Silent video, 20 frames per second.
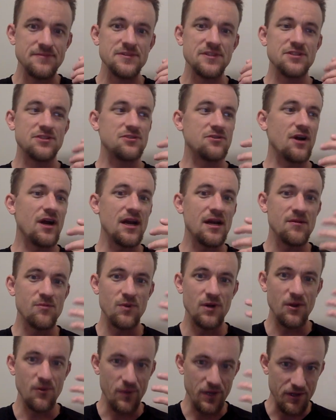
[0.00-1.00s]
describe
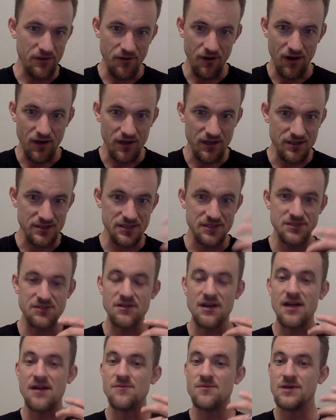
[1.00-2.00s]
what went wrong,
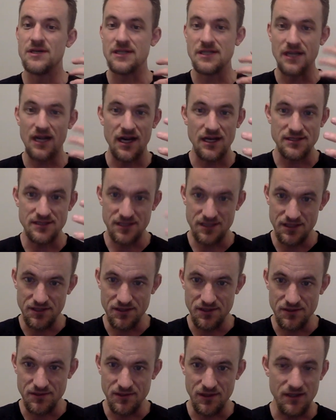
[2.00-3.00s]
describe what not to
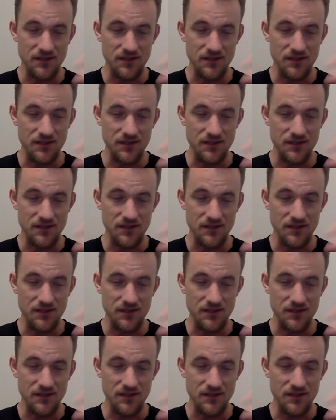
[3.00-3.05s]
do,